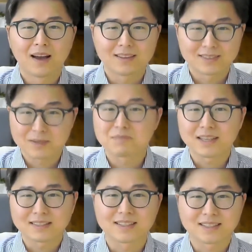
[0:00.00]
In some
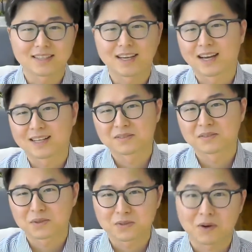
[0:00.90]
places,
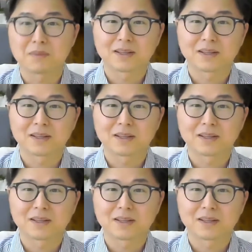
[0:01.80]
so sorry